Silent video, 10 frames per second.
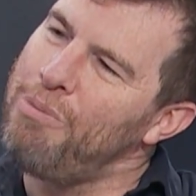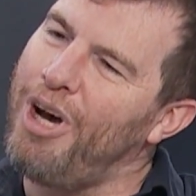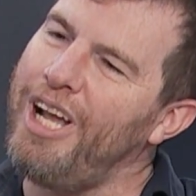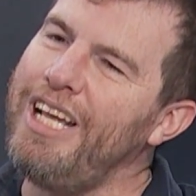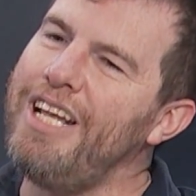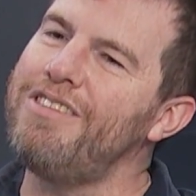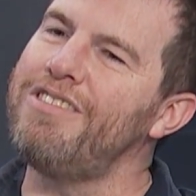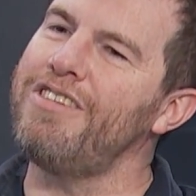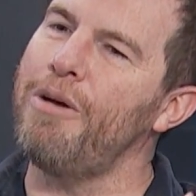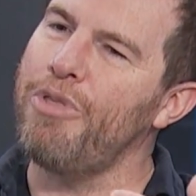but it's
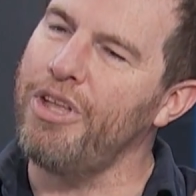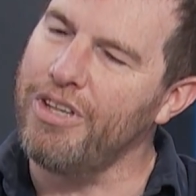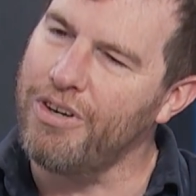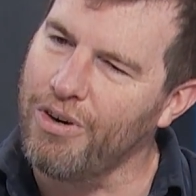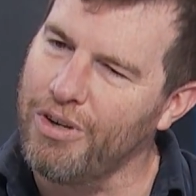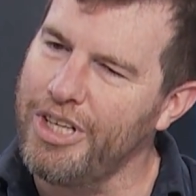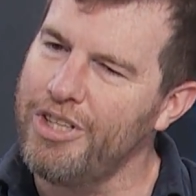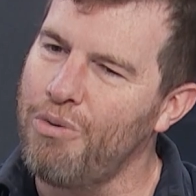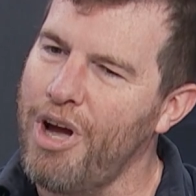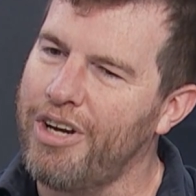something that early in
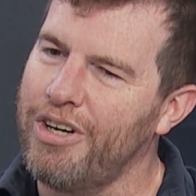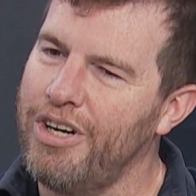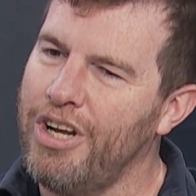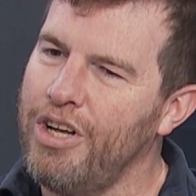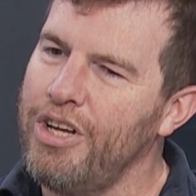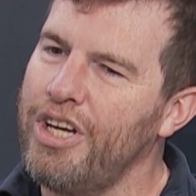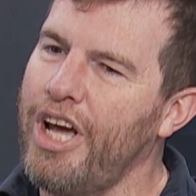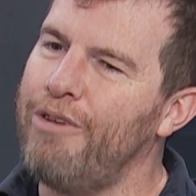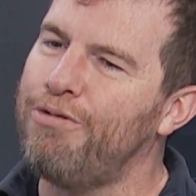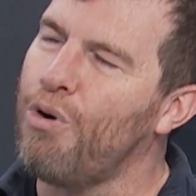the record
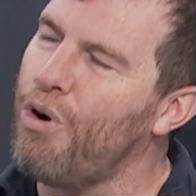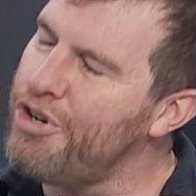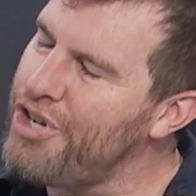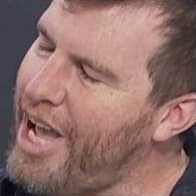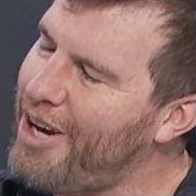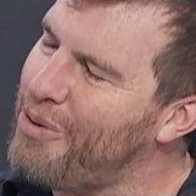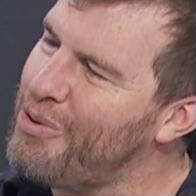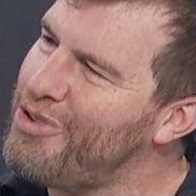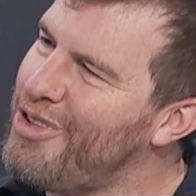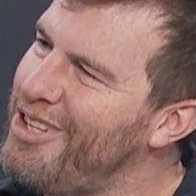kind of
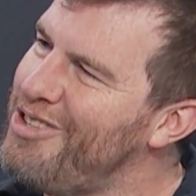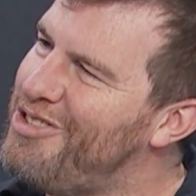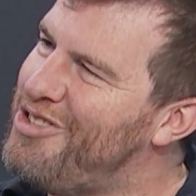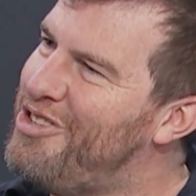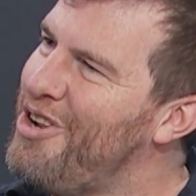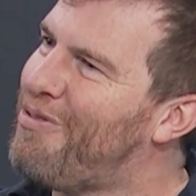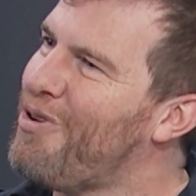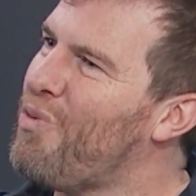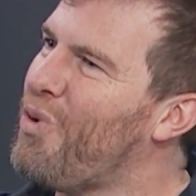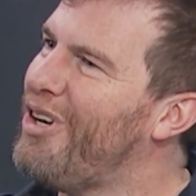foreshadows these
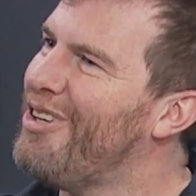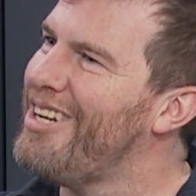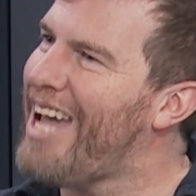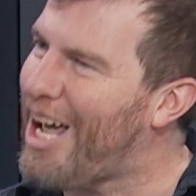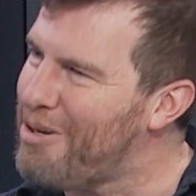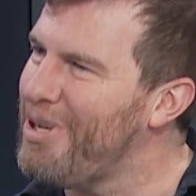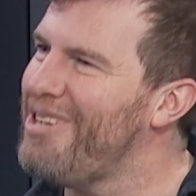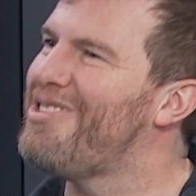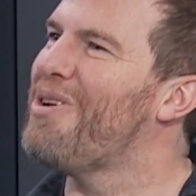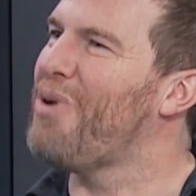different weird
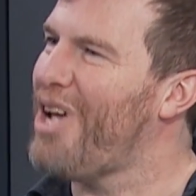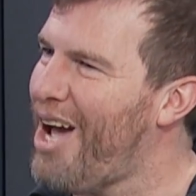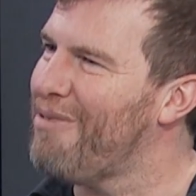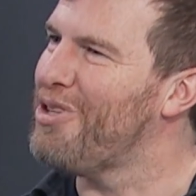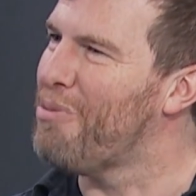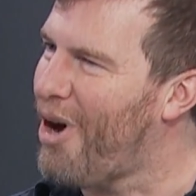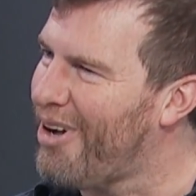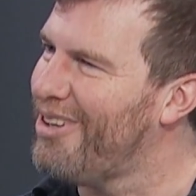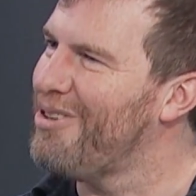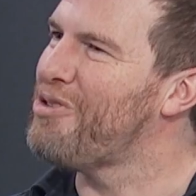anatomies that we have in the
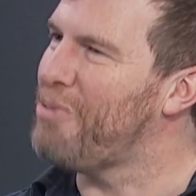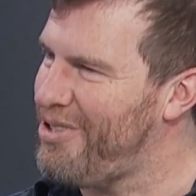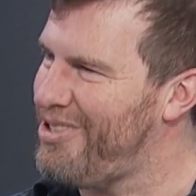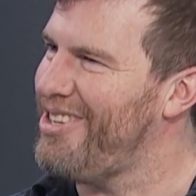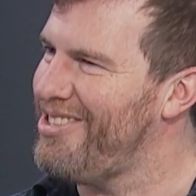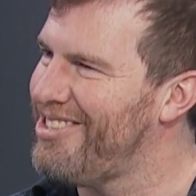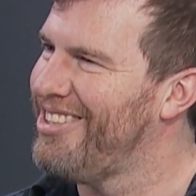modern species.